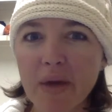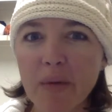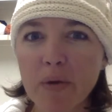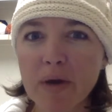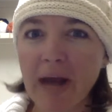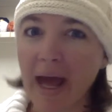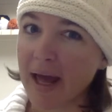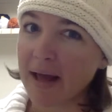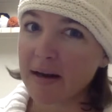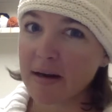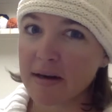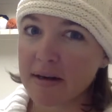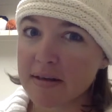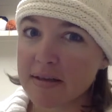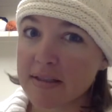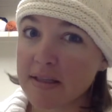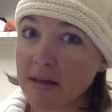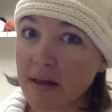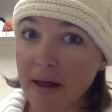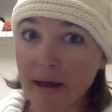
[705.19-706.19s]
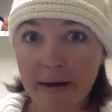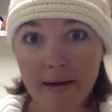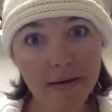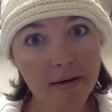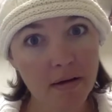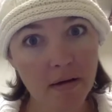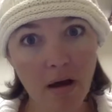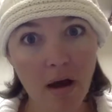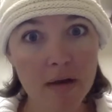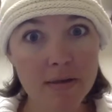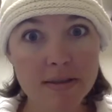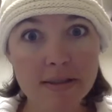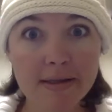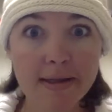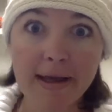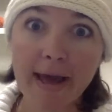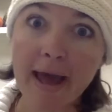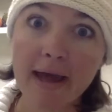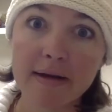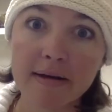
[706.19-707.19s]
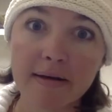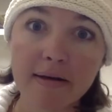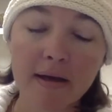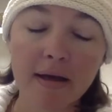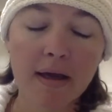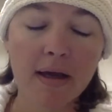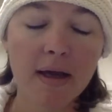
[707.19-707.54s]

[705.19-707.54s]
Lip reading: would end until I got to the end.